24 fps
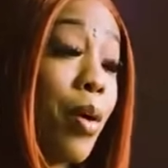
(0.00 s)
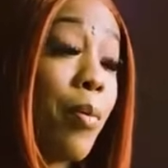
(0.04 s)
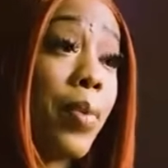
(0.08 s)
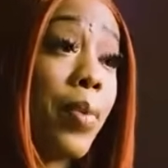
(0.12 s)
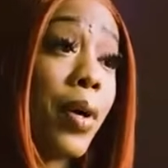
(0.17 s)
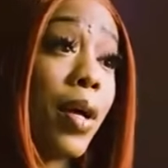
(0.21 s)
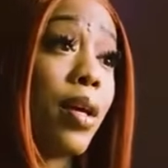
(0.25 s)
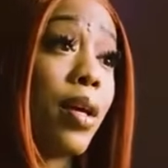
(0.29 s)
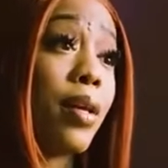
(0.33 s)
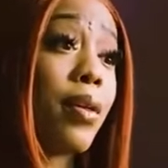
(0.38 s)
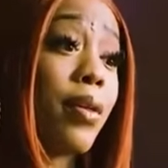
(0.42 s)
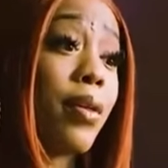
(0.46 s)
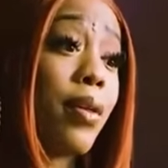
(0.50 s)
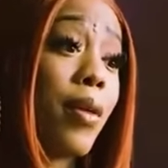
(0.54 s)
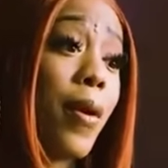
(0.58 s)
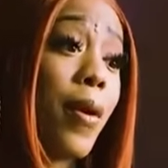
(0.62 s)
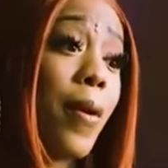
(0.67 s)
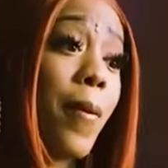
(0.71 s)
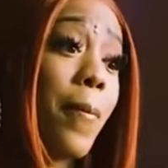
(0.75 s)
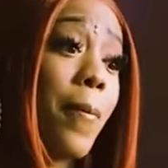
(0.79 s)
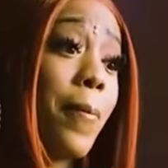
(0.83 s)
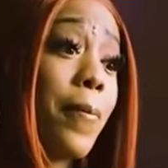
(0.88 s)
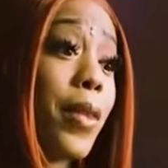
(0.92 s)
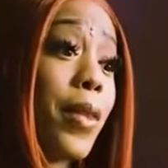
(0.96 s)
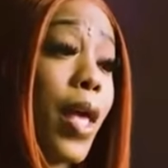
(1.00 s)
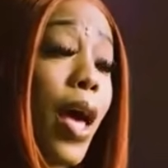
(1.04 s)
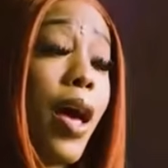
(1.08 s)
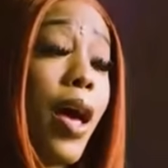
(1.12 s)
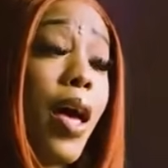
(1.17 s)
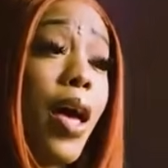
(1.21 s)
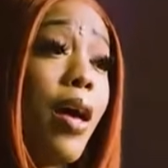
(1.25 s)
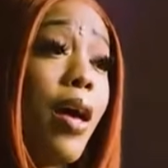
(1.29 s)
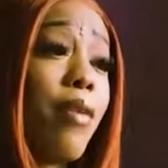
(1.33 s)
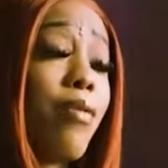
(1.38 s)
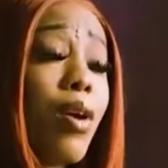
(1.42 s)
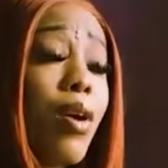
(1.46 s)
But I
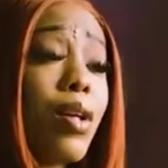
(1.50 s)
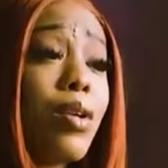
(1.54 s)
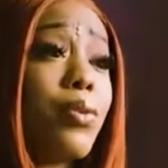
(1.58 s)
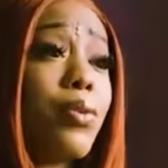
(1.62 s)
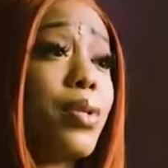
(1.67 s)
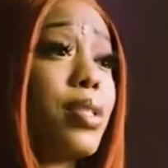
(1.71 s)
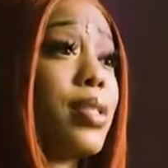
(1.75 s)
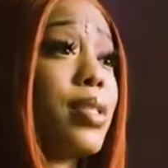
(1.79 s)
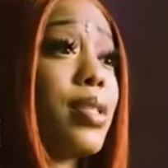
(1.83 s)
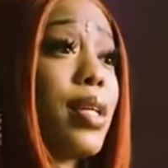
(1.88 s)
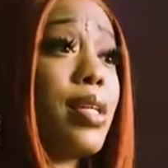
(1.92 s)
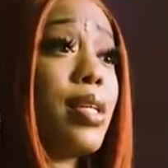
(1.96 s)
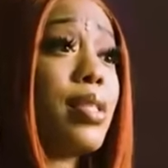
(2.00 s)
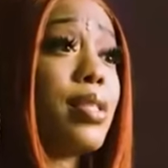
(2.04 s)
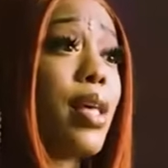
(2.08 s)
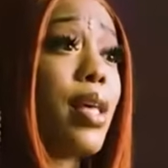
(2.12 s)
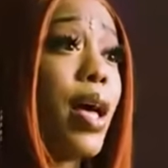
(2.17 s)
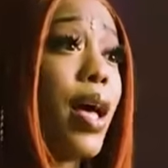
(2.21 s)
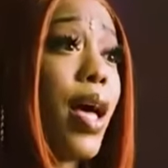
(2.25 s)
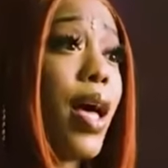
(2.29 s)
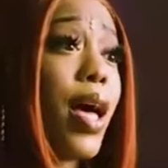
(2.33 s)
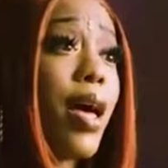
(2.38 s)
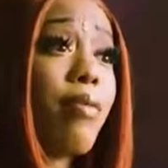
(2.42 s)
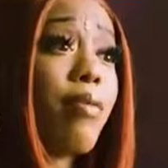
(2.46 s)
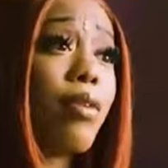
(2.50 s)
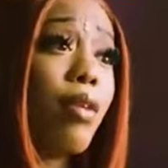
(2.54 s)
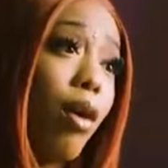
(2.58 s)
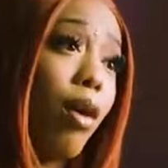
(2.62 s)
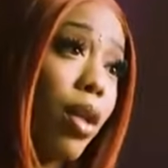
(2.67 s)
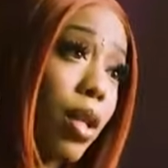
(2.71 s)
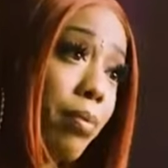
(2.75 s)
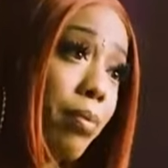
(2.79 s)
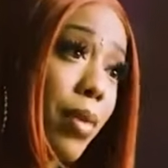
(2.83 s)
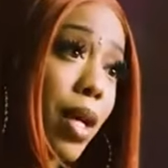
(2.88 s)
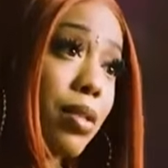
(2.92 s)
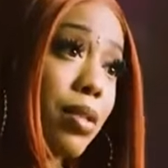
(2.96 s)
have all the receipts, I have it
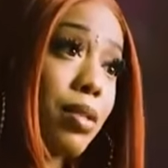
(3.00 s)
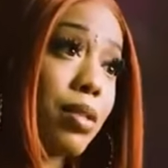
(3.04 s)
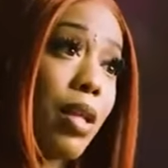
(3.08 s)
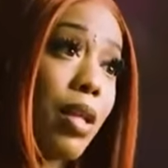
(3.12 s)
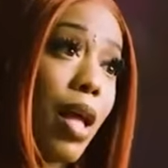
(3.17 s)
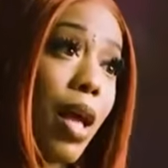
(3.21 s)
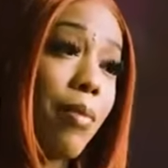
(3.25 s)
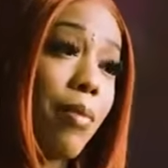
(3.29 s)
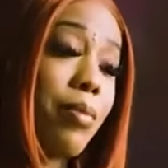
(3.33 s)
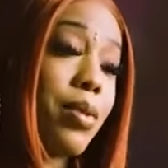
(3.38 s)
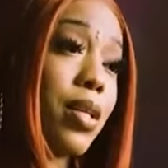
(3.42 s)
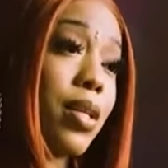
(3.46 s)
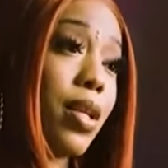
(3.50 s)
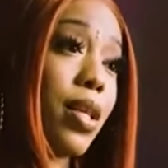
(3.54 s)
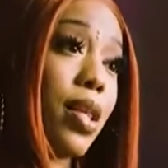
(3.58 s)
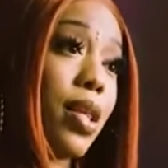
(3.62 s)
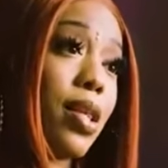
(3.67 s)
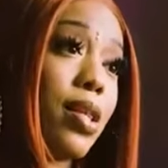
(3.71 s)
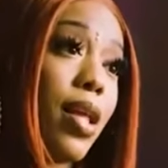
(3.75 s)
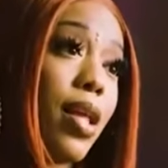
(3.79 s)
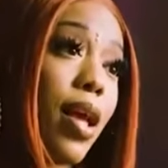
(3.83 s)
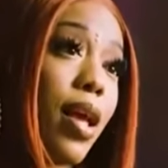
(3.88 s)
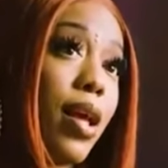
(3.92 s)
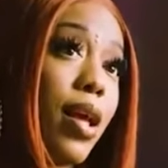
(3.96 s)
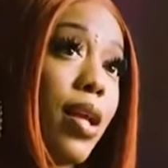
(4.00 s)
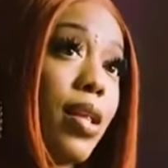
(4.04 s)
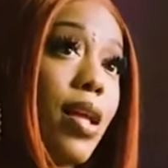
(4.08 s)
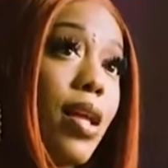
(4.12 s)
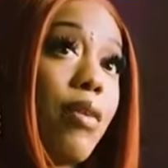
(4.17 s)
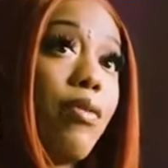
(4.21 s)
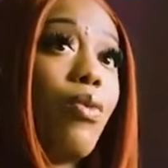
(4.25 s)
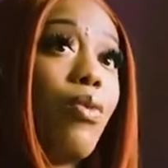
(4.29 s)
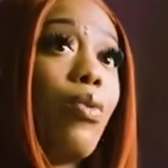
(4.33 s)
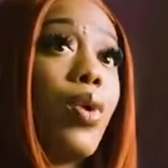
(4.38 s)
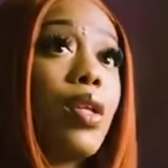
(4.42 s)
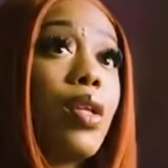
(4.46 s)
all in my Snap to this day, it
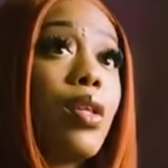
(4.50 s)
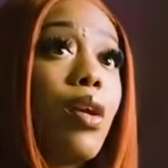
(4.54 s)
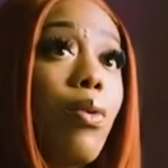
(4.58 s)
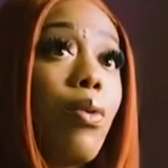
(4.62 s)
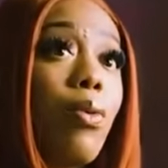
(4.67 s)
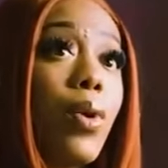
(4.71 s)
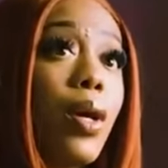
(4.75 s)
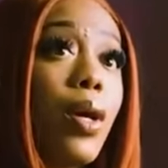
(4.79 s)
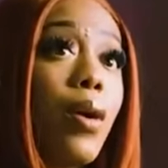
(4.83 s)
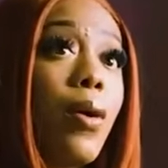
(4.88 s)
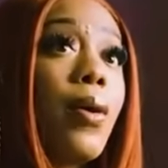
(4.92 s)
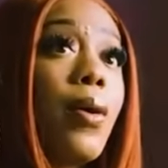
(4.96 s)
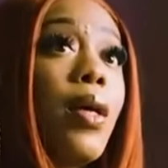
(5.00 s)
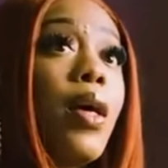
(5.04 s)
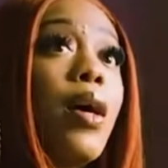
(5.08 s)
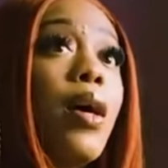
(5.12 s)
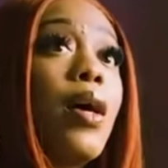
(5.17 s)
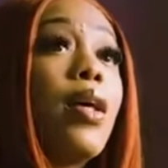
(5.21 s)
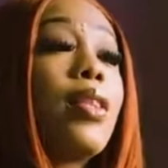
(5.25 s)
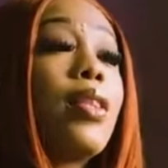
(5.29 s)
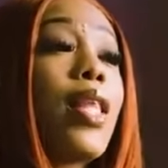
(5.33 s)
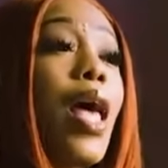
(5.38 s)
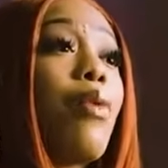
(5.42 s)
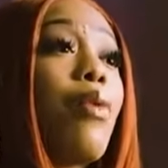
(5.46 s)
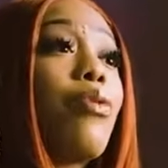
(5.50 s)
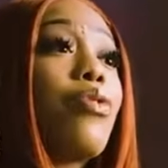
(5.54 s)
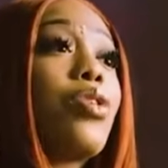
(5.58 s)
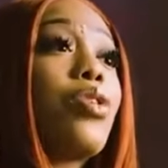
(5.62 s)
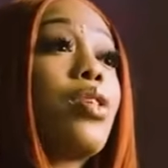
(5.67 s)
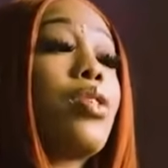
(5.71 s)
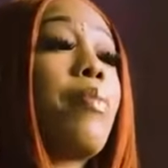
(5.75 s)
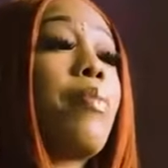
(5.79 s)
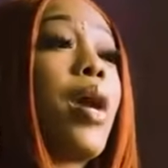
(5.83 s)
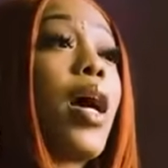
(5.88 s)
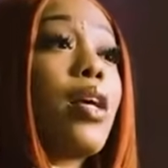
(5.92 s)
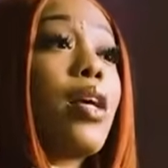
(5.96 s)
never went nowhere. That was
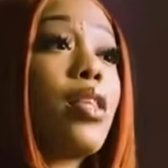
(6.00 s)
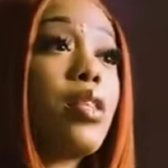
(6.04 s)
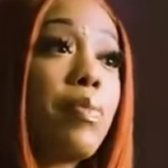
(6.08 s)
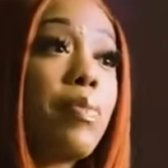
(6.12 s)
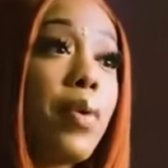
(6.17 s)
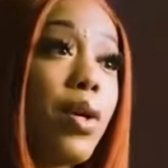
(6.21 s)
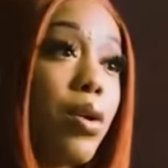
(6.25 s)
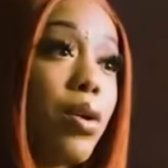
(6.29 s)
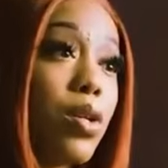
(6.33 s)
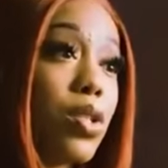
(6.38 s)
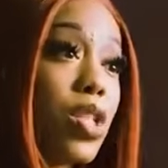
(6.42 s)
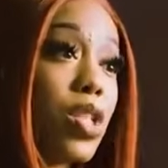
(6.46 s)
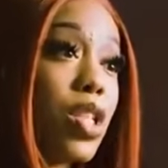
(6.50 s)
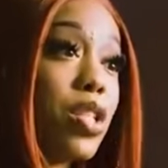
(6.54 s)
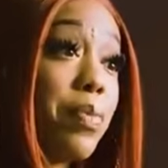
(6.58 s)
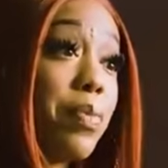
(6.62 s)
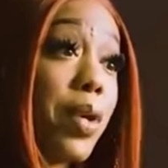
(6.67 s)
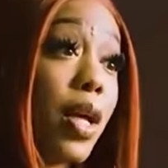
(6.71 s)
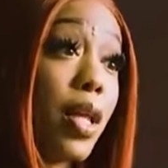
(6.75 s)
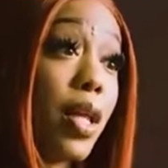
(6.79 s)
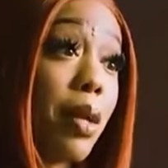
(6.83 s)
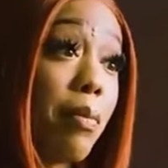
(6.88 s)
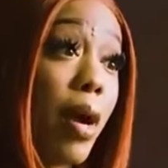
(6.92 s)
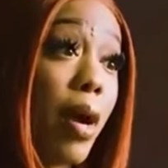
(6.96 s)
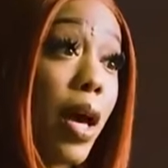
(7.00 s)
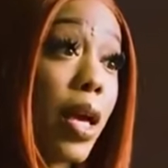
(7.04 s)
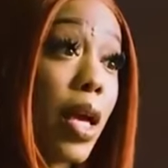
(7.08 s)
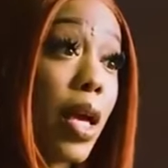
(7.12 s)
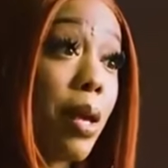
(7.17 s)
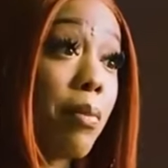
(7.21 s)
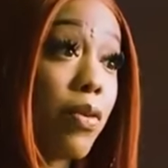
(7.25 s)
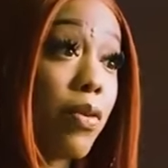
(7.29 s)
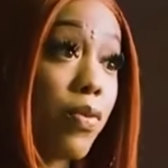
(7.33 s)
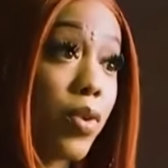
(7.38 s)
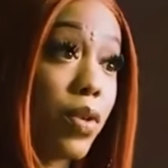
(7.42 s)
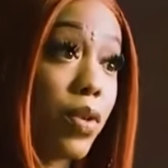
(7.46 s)
just my experience just being in
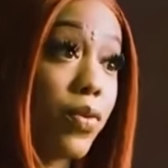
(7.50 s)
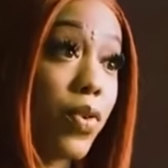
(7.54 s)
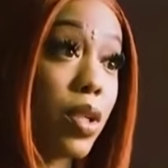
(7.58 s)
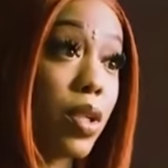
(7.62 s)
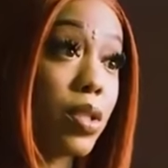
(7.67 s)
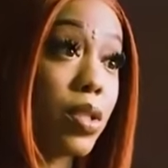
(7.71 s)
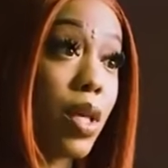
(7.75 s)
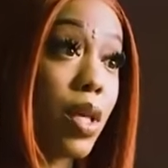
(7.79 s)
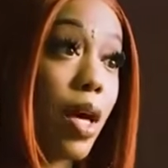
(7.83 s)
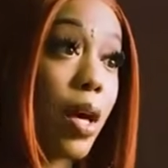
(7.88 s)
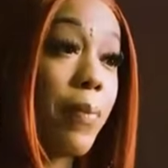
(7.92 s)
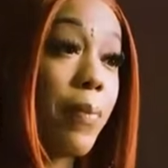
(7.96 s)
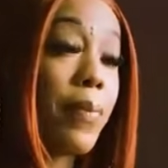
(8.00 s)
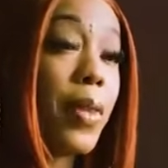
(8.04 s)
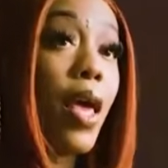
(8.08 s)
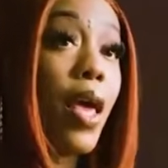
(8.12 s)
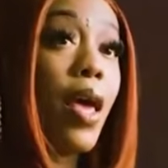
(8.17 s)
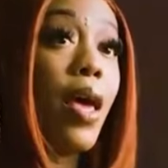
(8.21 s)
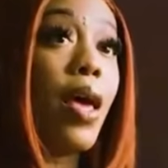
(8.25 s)
Miami for the first time.